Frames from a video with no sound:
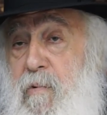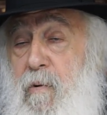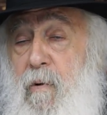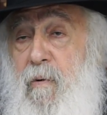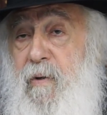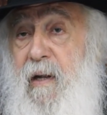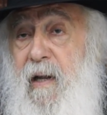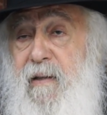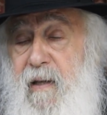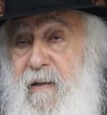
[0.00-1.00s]
So the
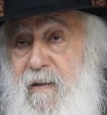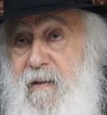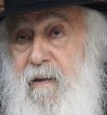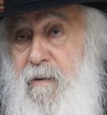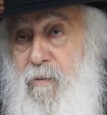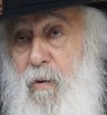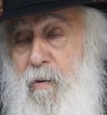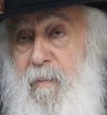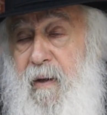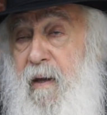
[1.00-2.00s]
ladies
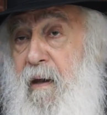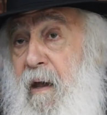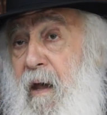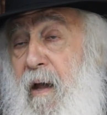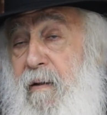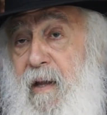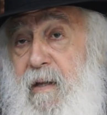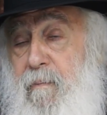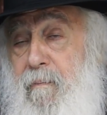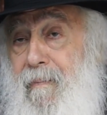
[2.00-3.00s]
told me
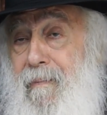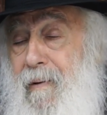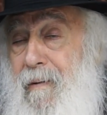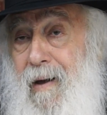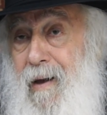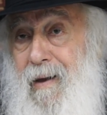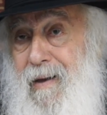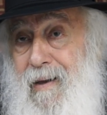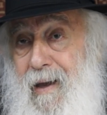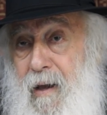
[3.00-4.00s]
that
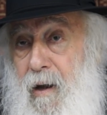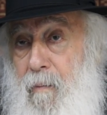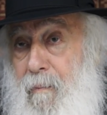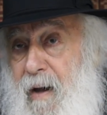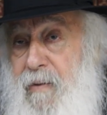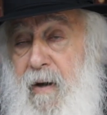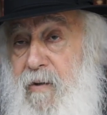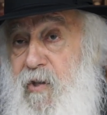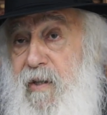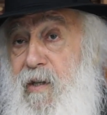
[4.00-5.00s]
her mother,
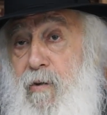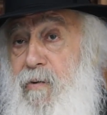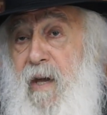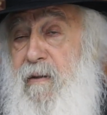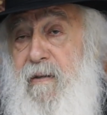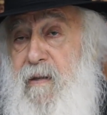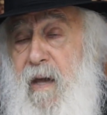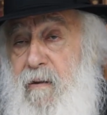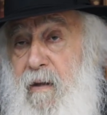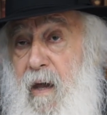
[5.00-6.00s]
she did not
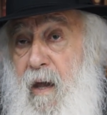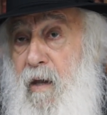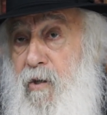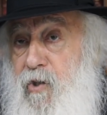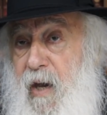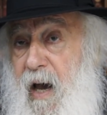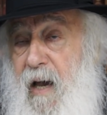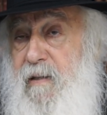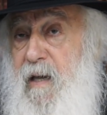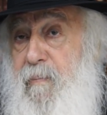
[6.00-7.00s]
understand. She
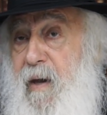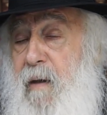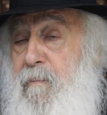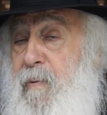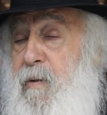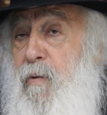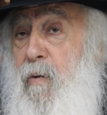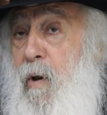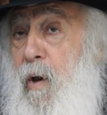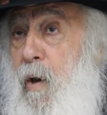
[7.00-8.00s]
asked Abraham
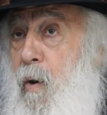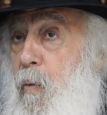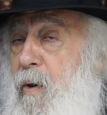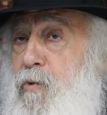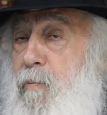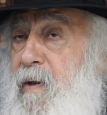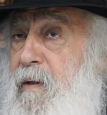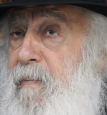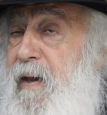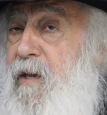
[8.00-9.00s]
Pinto, what do you
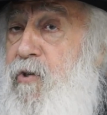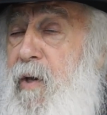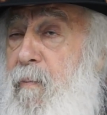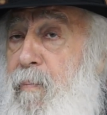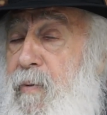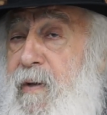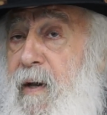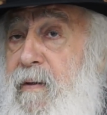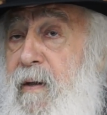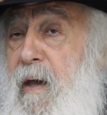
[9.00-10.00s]
mean may Hashem
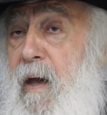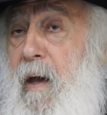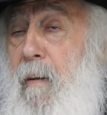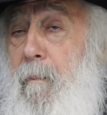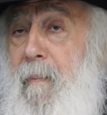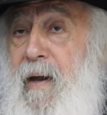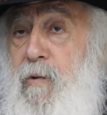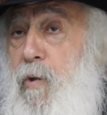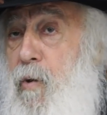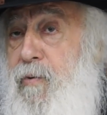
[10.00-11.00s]
protect my
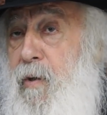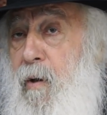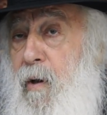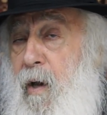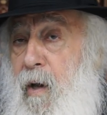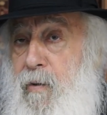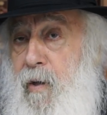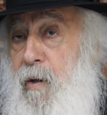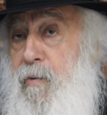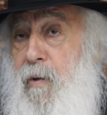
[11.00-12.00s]
daughter and
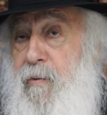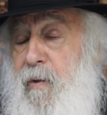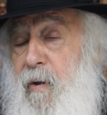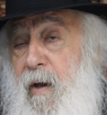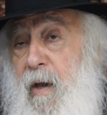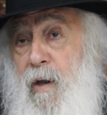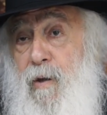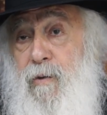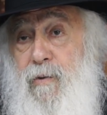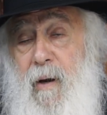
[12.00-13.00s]
her daughter?
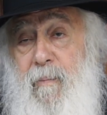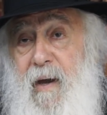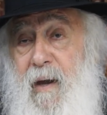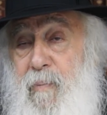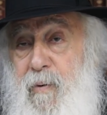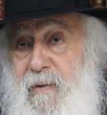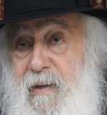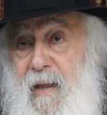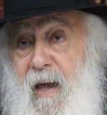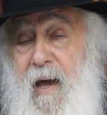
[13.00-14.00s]
So Abraham Pinto
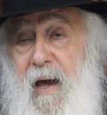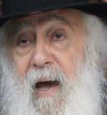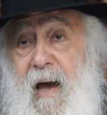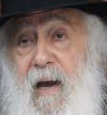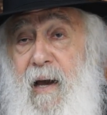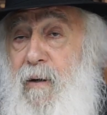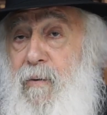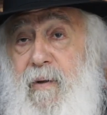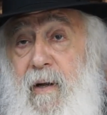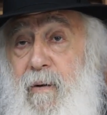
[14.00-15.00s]
said, I
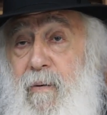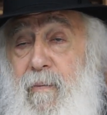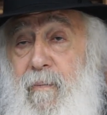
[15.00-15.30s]
cannot tell you.